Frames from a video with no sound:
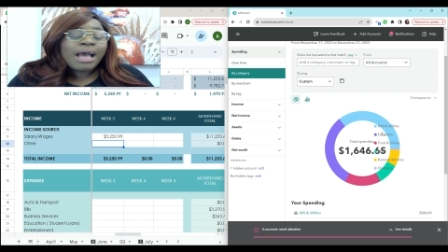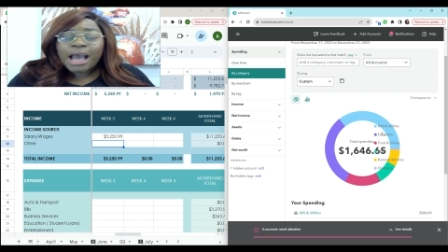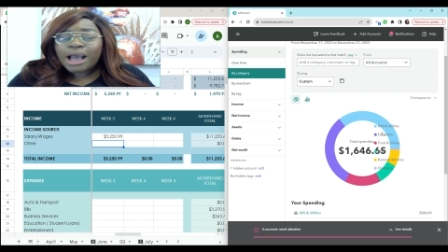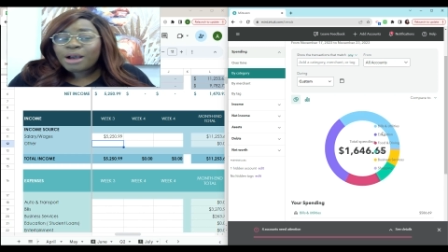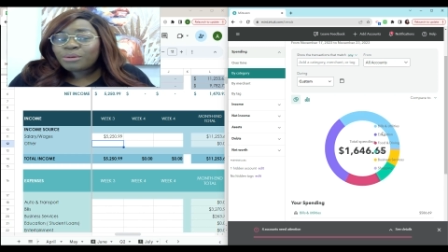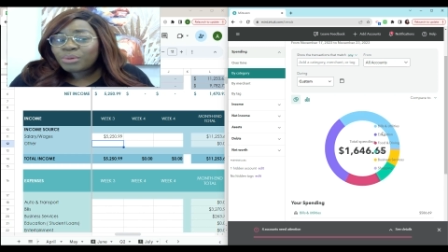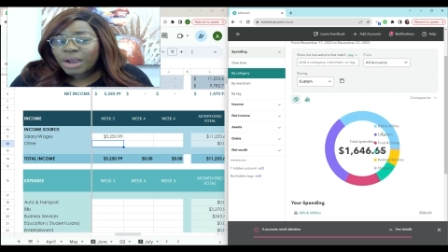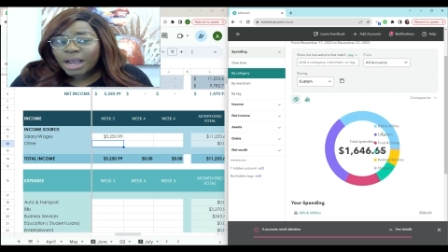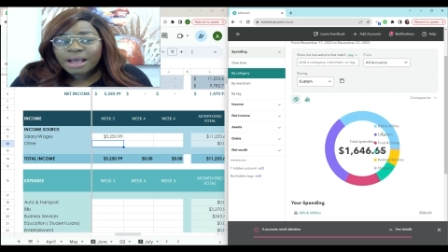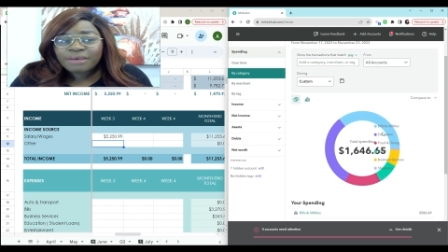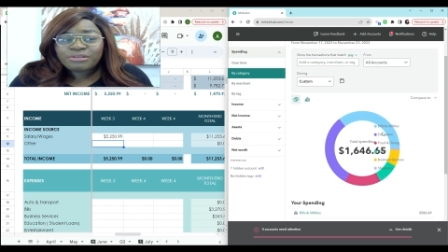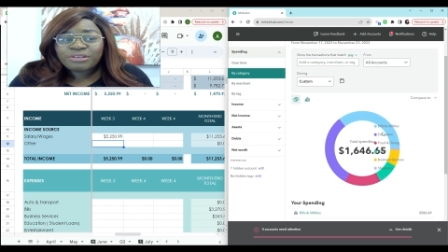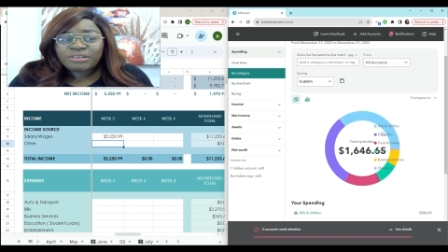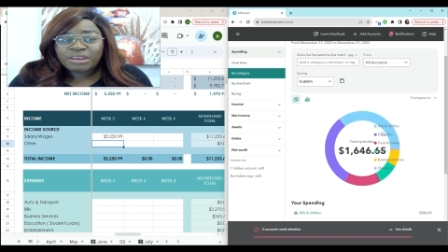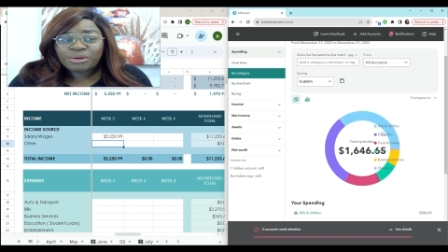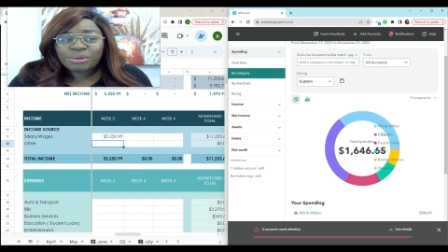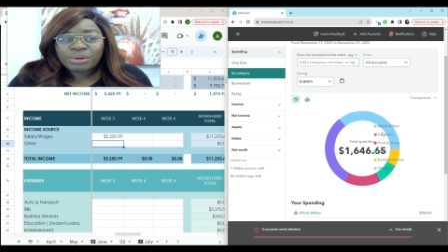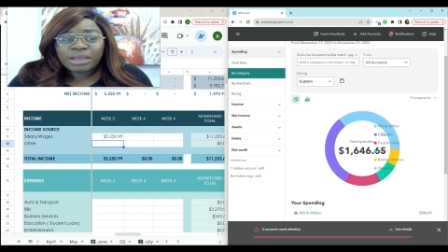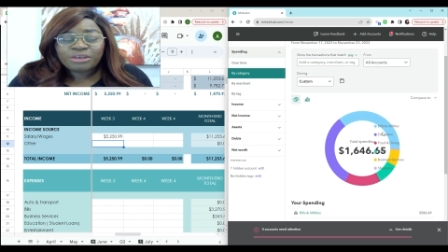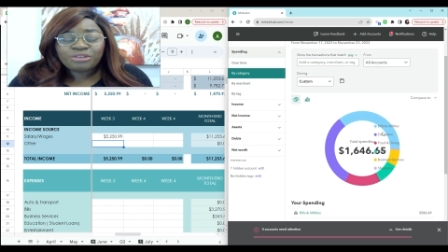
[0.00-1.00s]
I will have
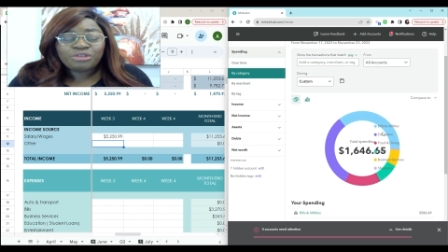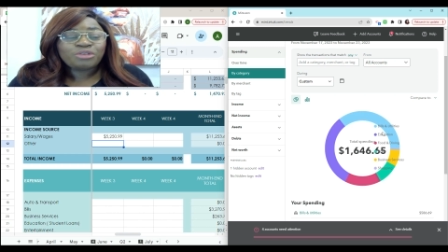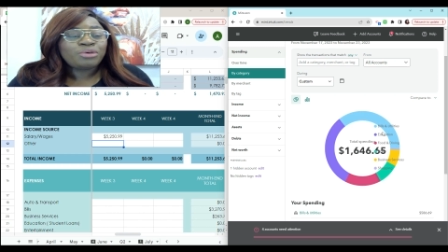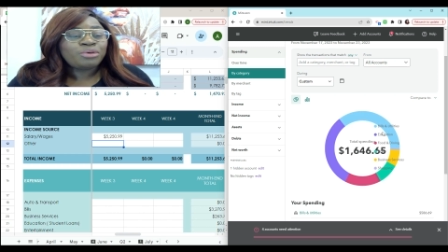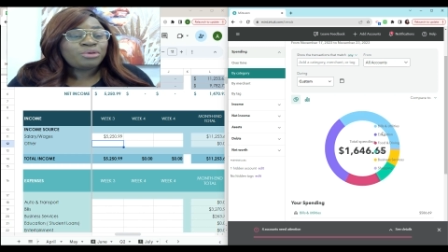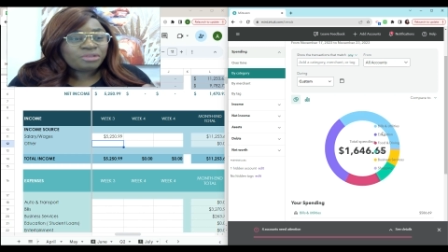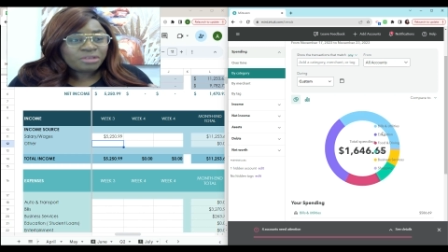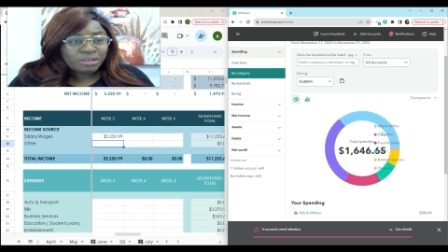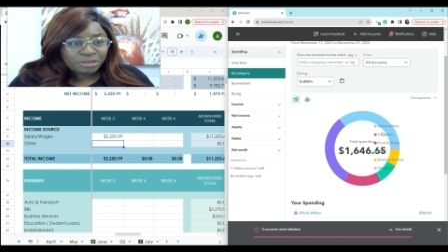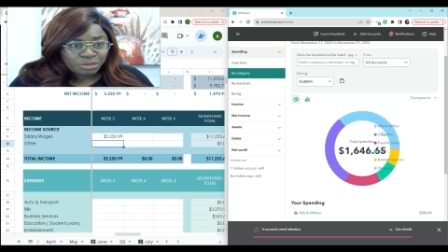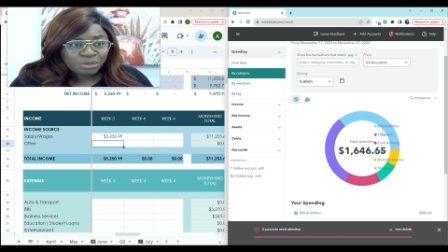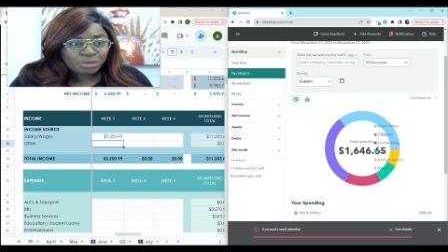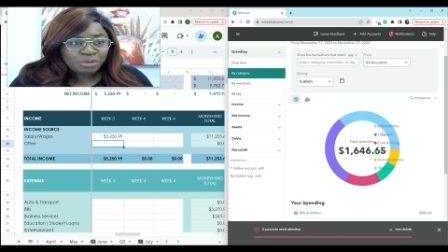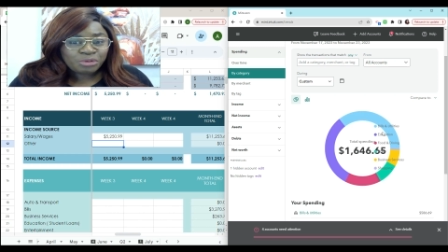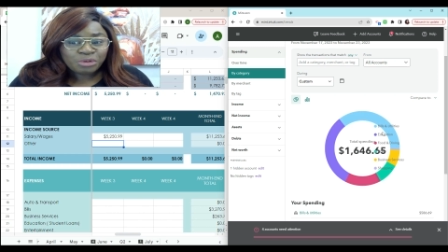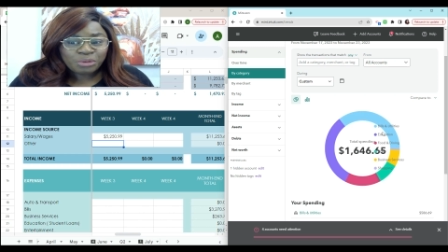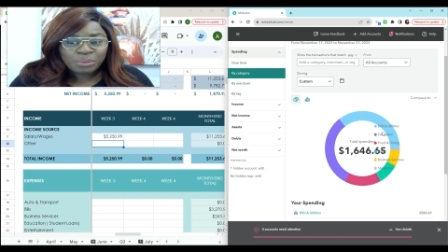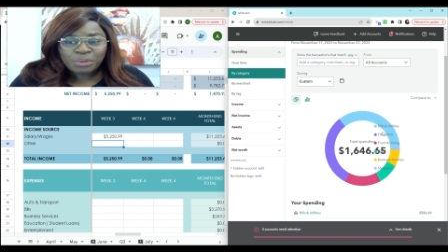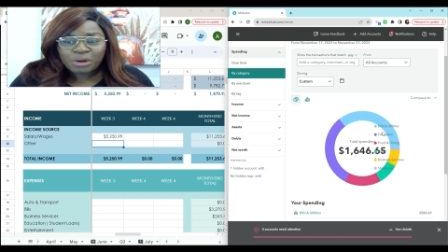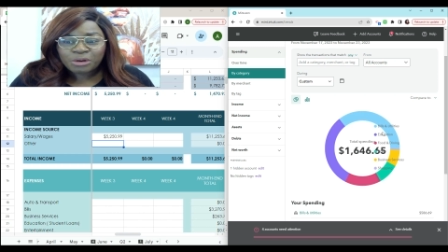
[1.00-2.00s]
zero excuses to
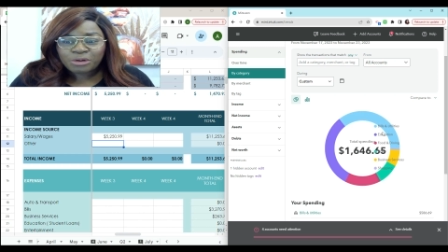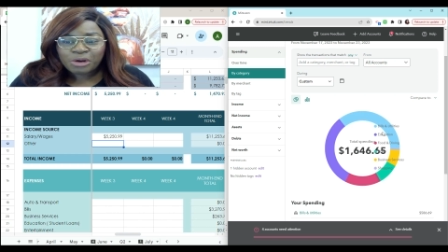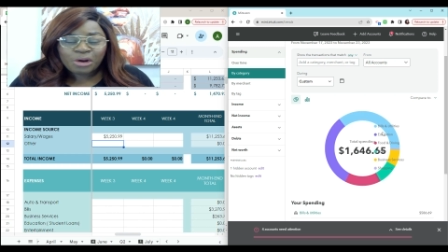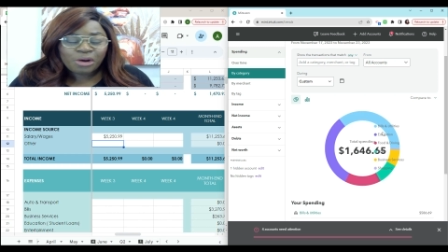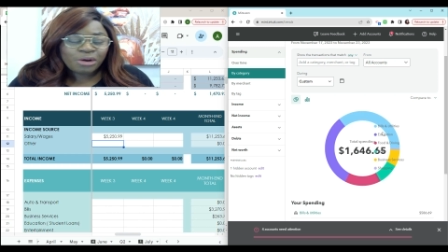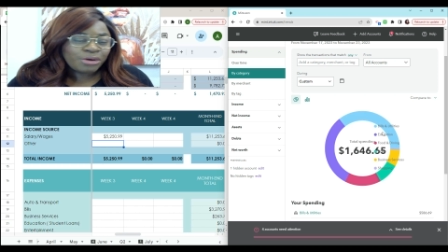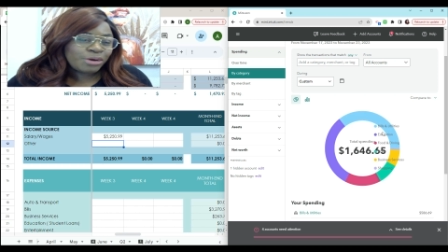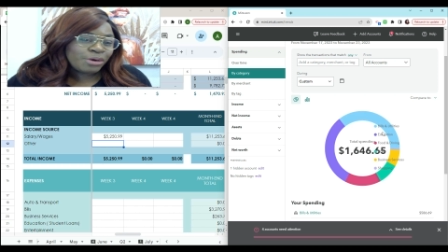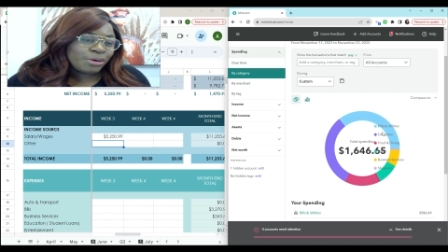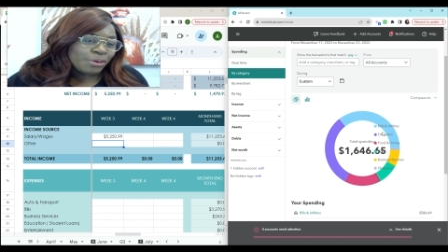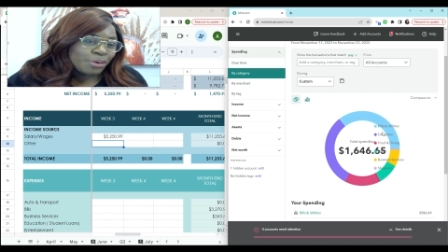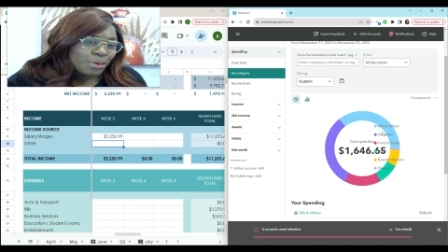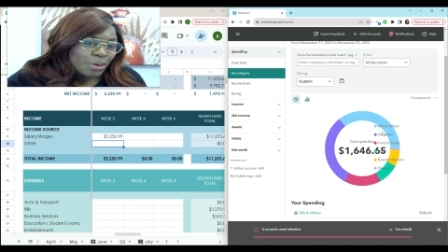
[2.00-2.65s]
do more cardio.